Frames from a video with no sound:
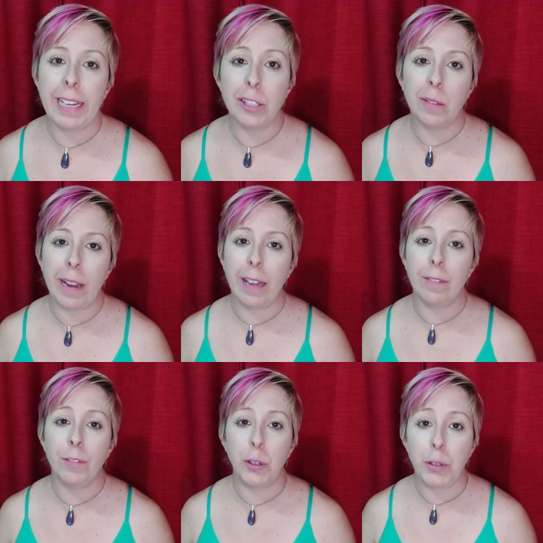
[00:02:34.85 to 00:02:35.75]
is around
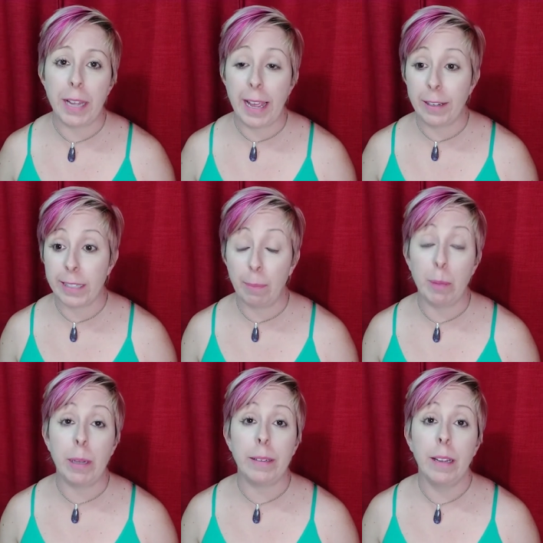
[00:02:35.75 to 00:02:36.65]
food and
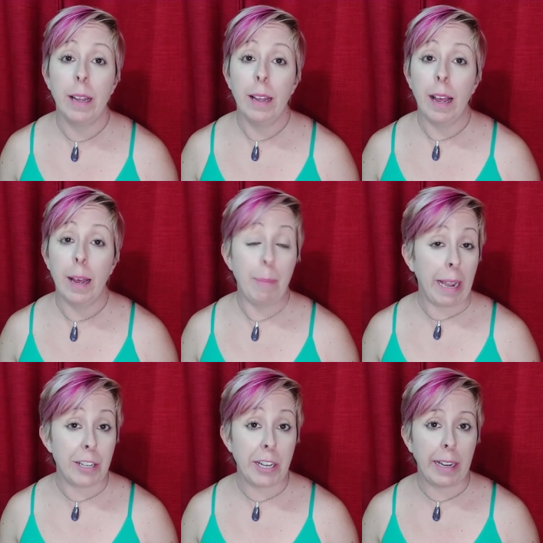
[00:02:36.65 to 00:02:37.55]
supplement
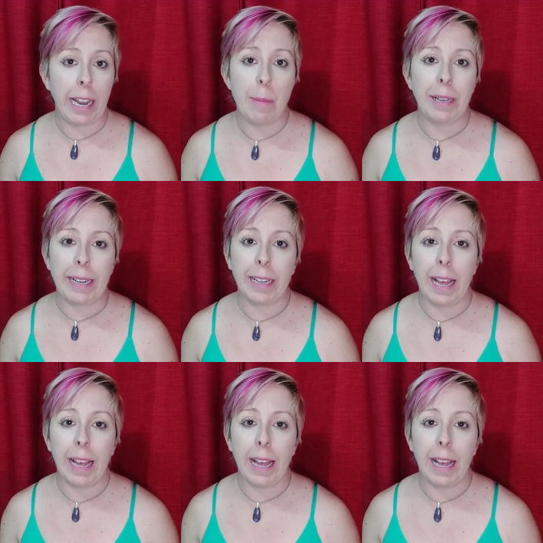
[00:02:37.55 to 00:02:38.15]
packaging and labelling.